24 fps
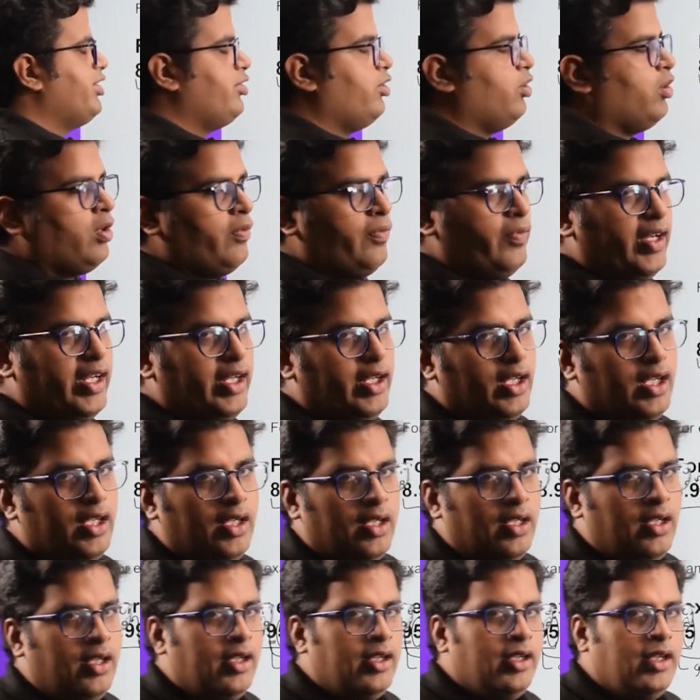as your
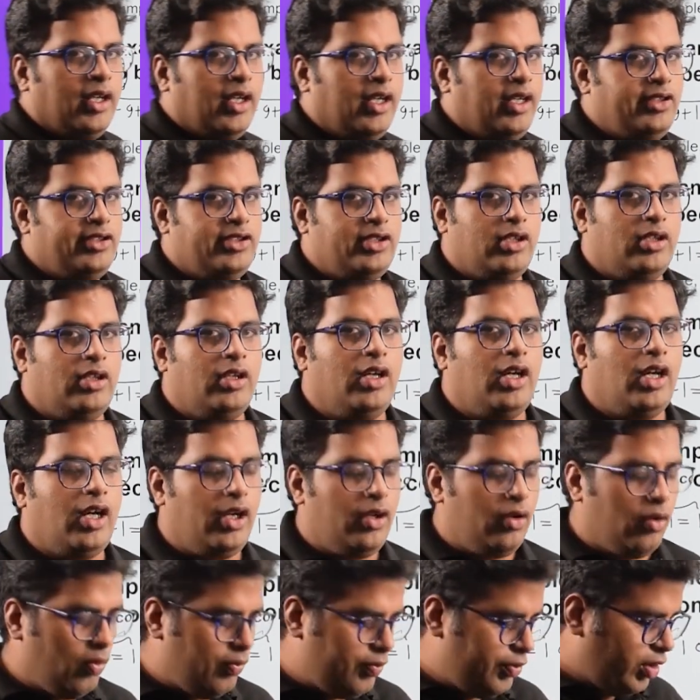final answer. I
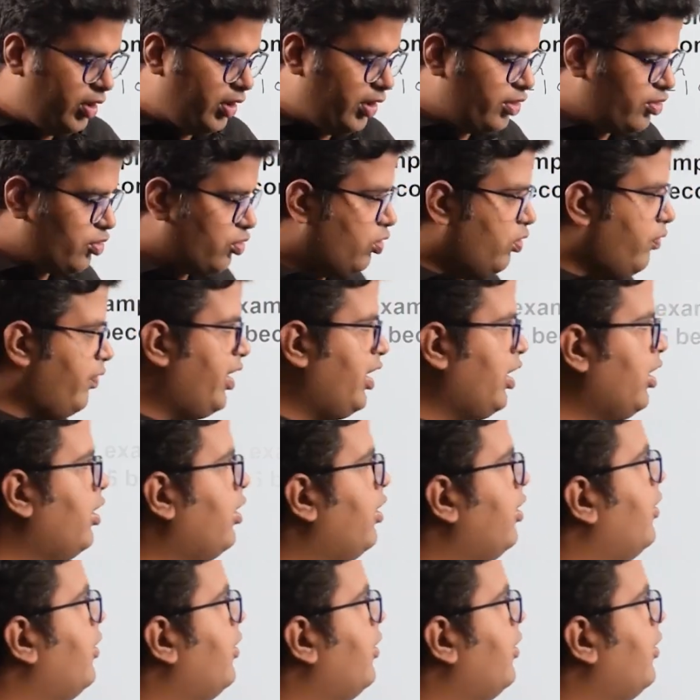hope you understood well.